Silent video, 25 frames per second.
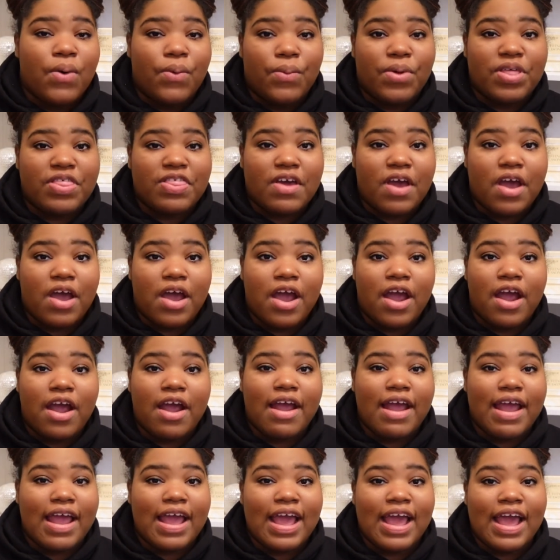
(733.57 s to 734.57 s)
with
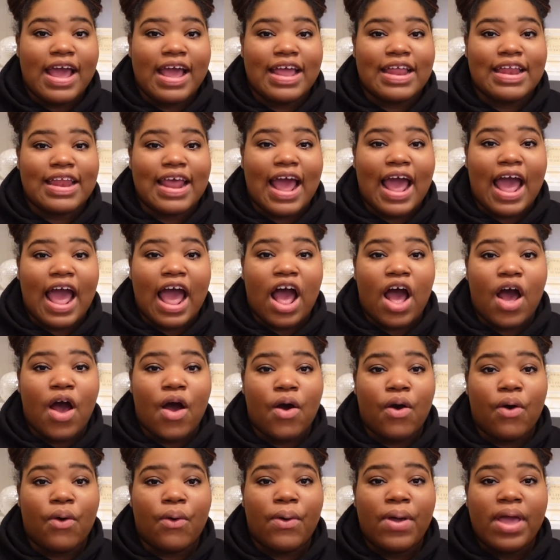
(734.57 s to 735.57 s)
her and
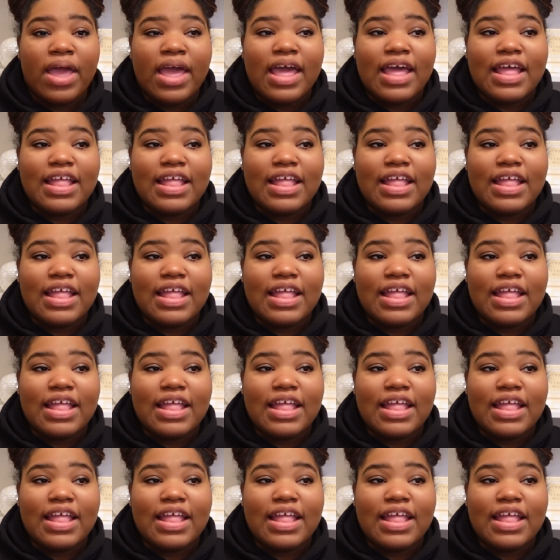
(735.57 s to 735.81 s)
how